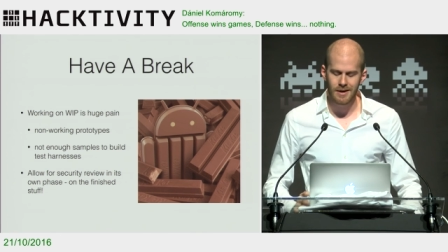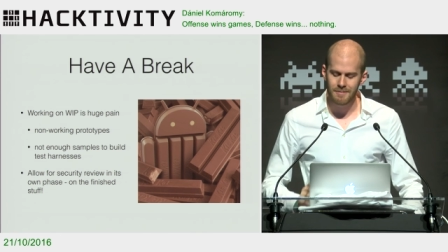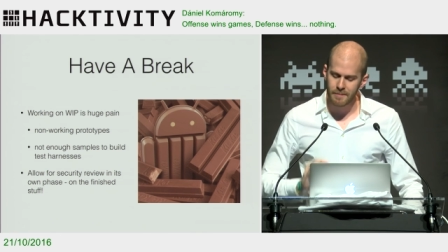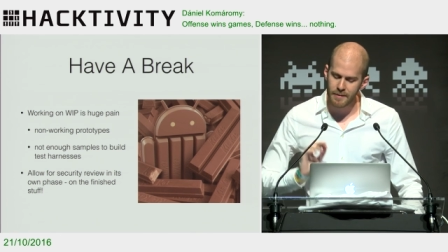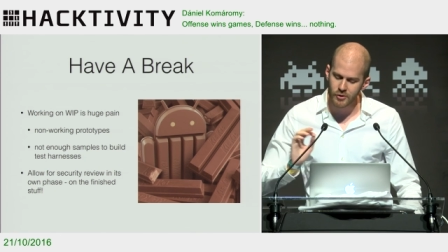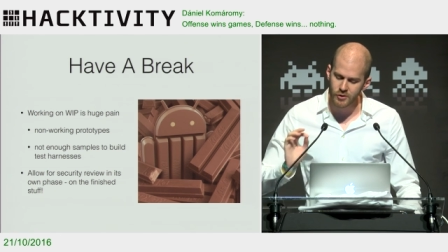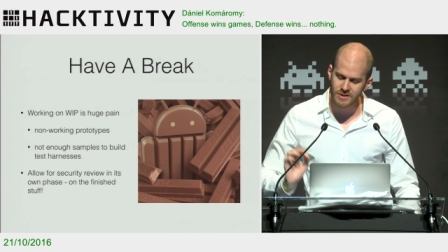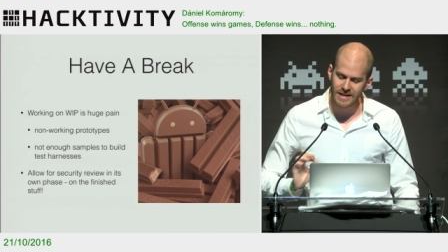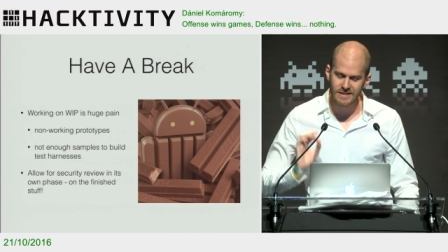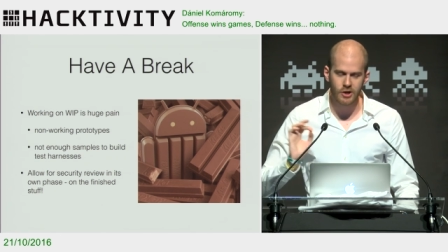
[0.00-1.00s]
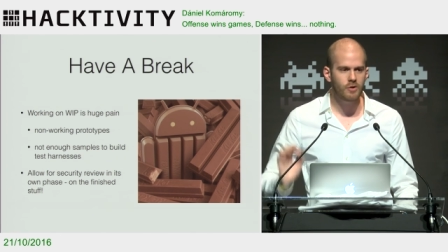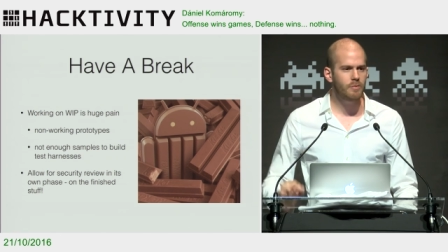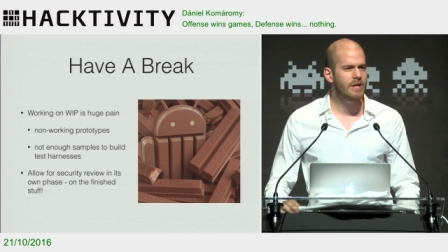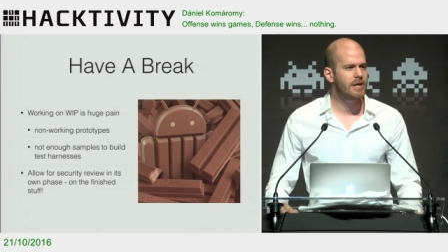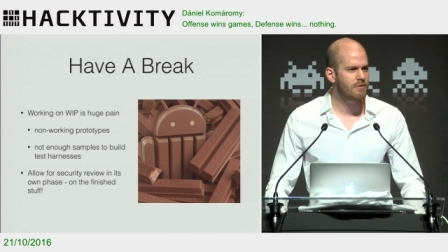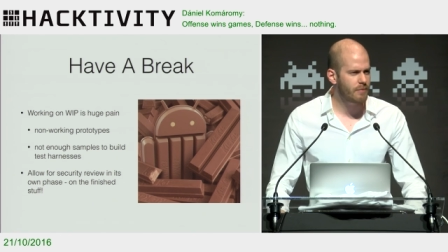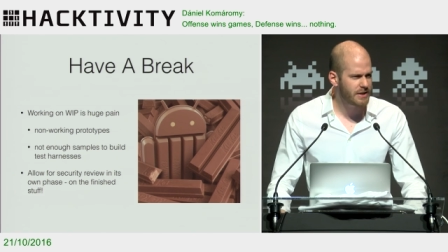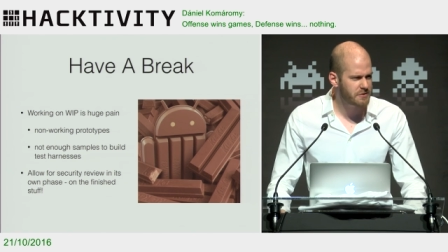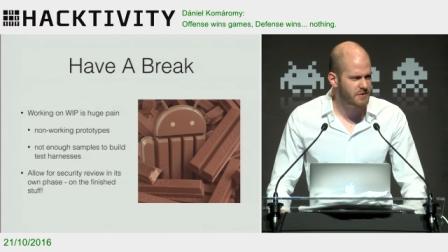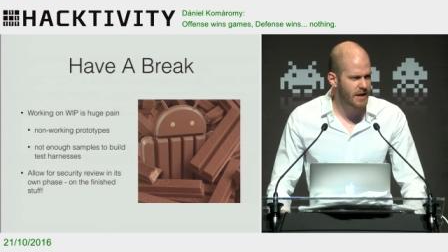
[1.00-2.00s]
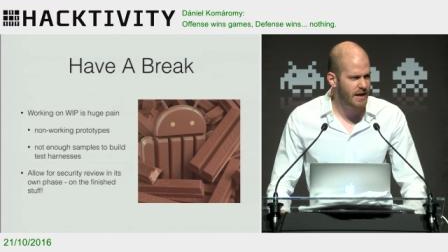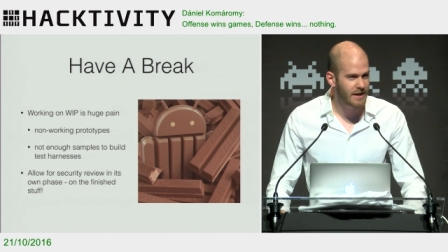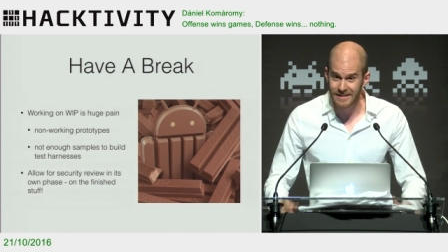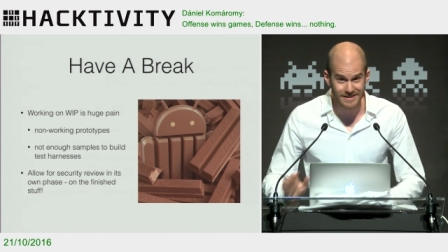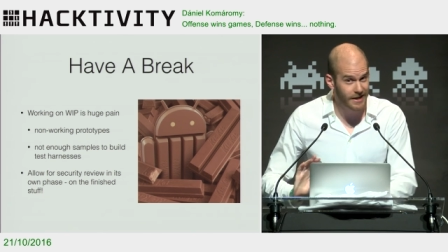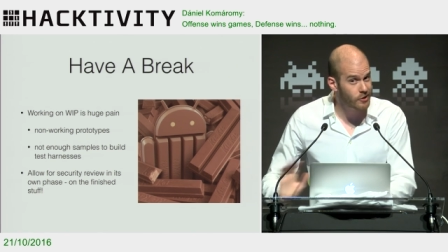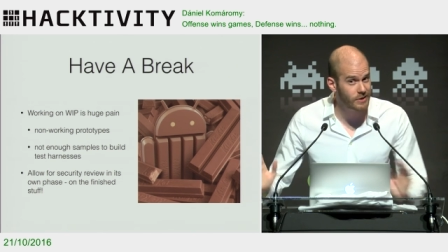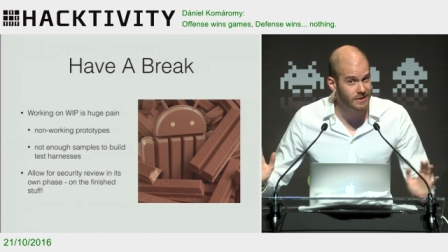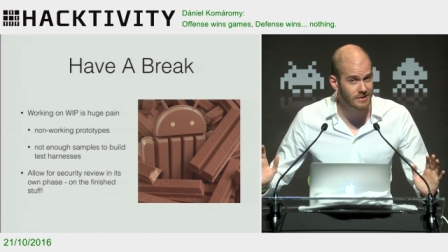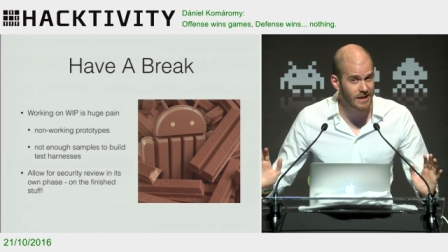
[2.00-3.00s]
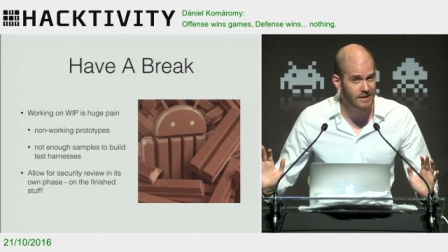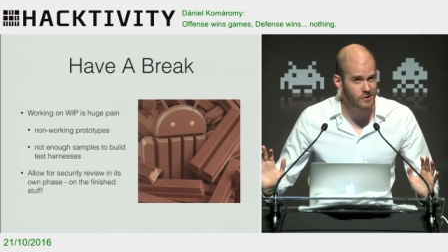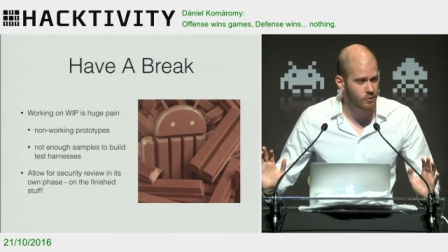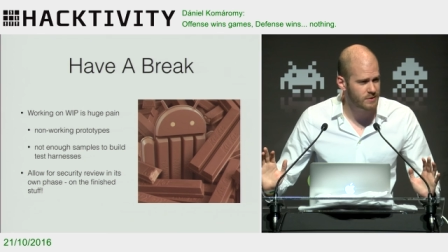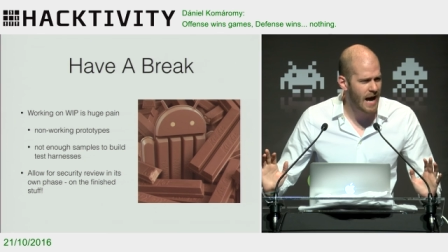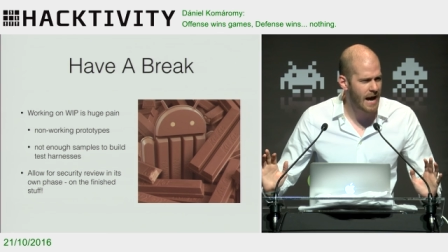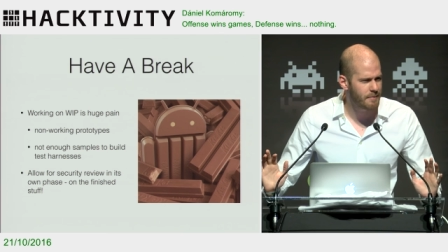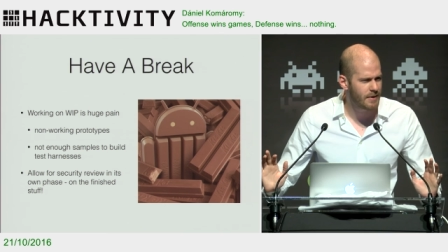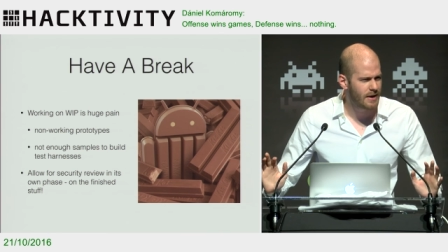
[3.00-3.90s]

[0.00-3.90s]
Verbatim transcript: But people use that as a convenient way to say security doesn't get its own time.